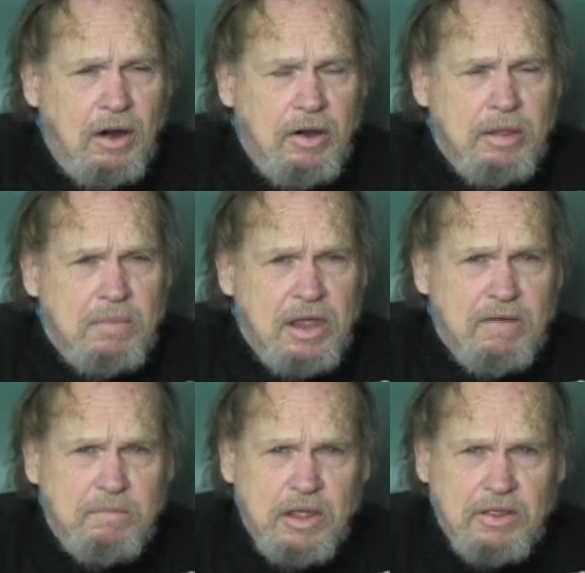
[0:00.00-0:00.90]
Ernie may
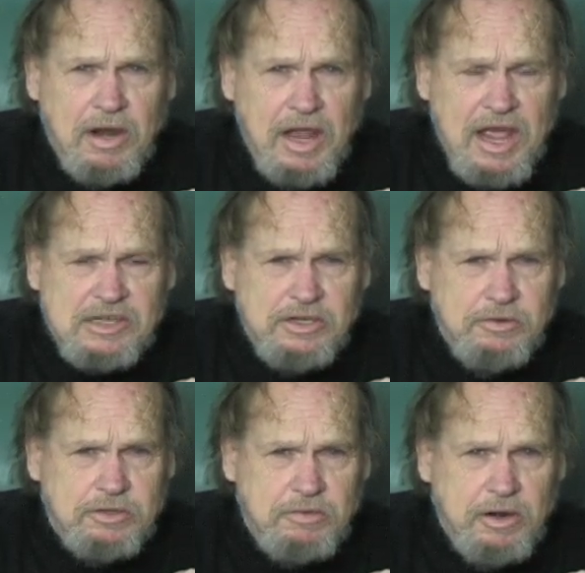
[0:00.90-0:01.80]
have been the last
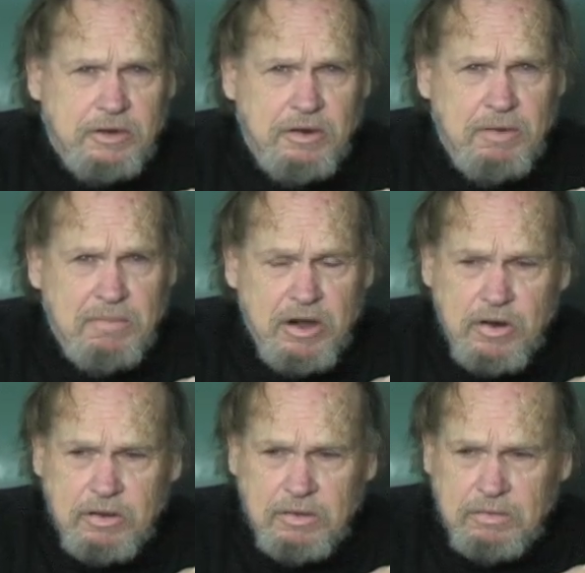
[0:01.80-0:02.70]
news director in
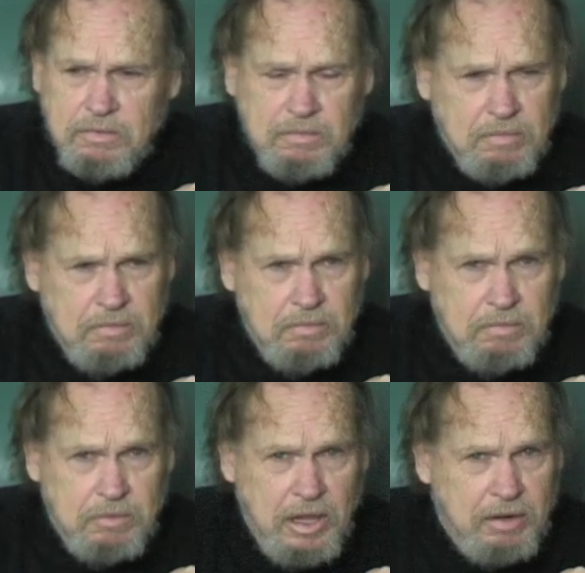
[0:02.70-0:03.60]
America
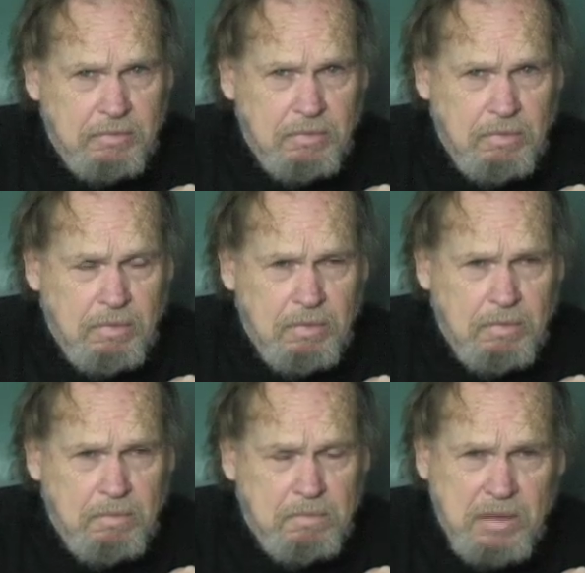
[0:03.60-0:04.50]
that
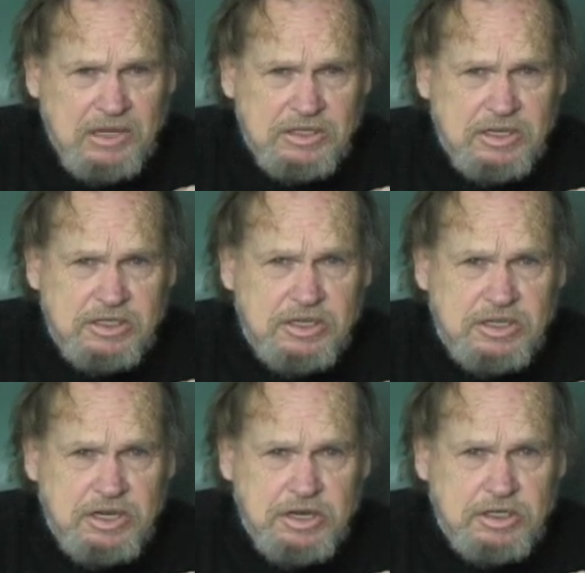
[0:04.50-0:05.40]
based his
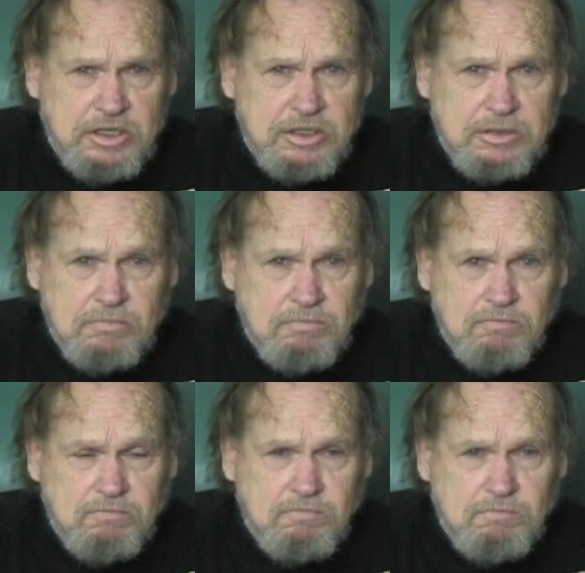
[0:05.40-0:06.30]
decisions
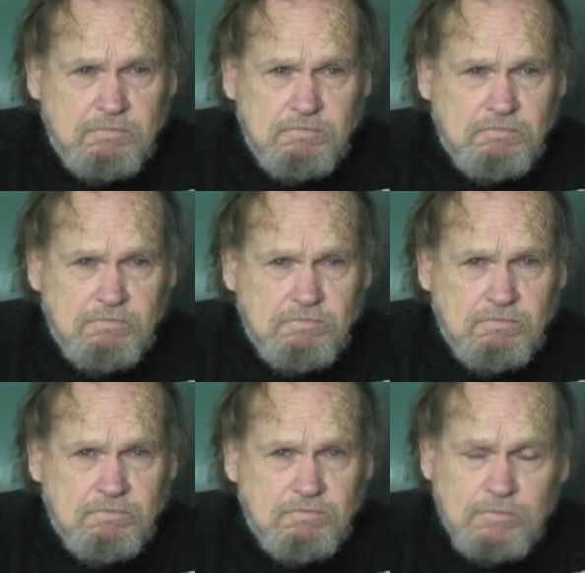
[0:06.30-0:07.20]

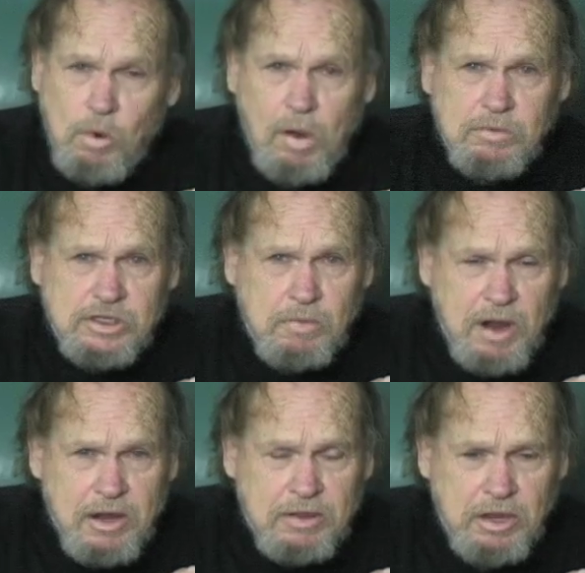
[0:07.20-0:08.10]
on what was the
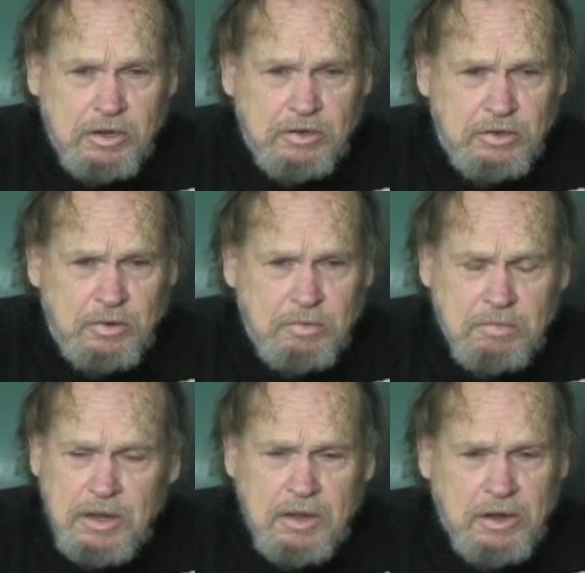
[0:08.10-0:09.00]
right thing to do.
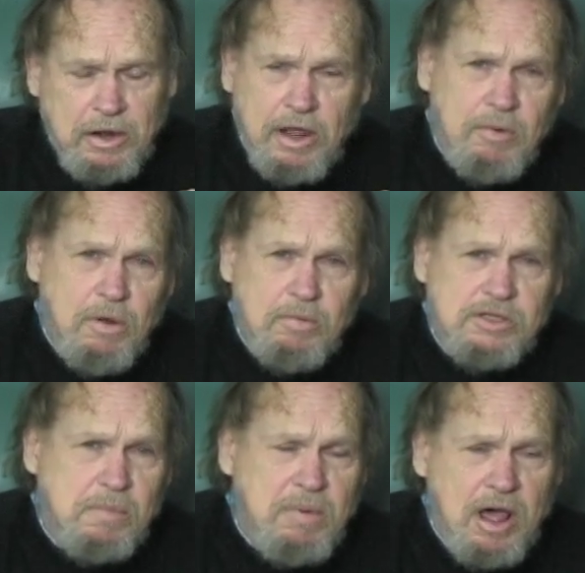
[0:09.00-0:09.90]
Not on what
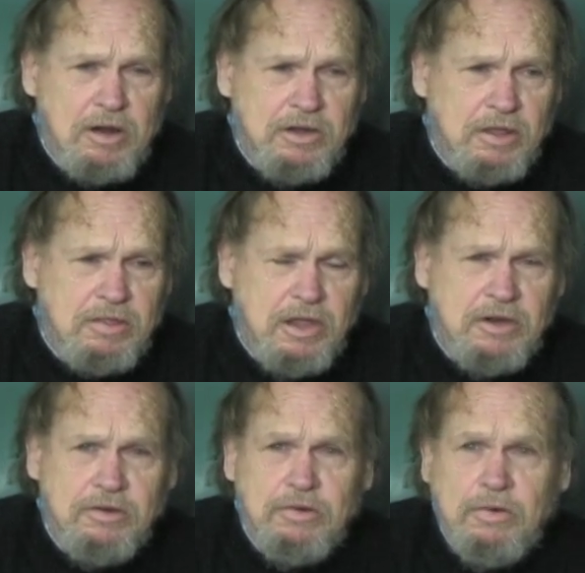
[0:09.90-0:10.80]
was the politic thing
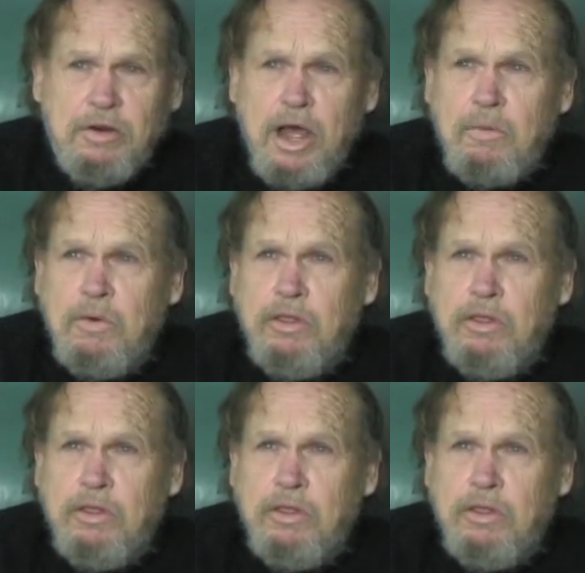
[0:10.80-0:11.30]
to do, not